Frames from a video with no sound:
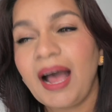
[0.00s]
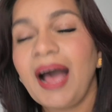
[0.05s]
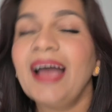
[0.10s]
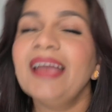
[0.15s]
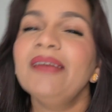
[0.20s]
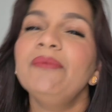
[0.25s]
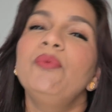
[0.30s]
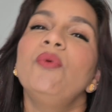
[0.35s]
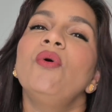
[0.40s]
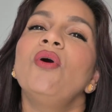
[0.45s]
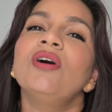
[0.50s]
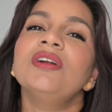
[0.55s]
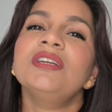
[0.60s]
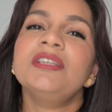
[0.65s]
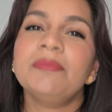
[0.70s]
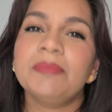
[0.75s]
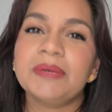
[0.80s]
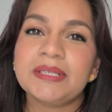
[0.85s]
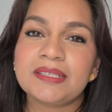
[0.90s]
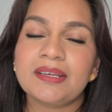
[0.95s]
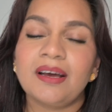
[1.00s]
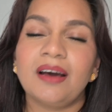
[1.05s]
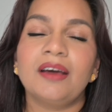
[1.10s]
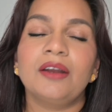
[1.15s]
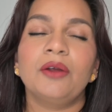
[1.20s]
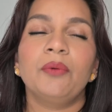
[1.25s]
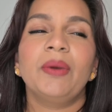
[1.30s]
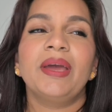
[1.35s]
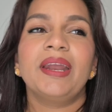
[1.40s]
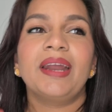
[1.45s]
I want a
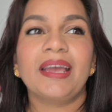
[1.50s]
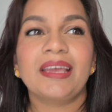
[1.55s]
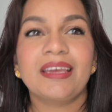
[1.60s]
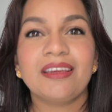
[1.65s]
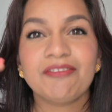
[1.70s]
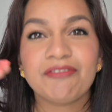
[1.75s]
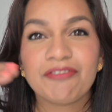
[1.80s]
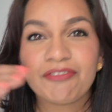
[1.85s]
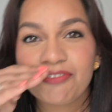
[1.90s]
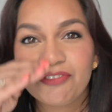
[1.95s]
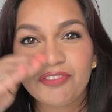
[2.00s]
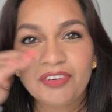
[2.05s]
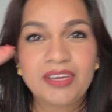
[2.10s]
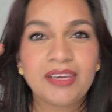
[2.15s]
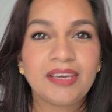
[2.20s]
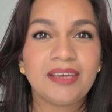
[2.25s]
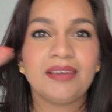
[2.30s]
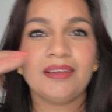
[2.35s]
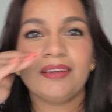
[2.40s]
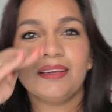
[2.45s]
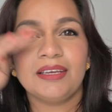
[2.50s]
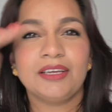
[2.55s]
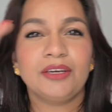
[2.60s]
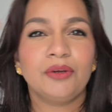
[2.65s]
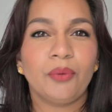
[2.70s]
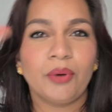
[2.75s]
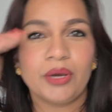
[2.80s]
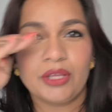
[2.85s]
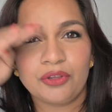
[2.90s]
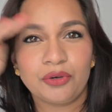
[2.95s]
mascara where I can feel it
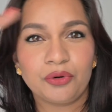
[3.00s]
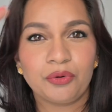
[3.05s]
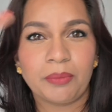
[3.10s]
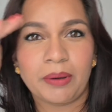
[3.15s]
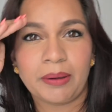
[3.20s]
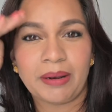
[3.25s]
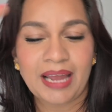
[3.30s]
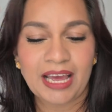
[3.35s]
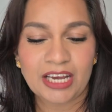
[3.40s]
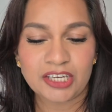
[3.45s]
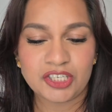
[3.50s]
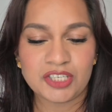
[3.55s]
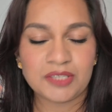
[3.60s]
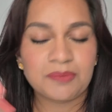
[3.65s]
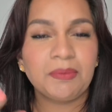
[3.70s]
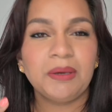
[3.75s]
going through my lashes.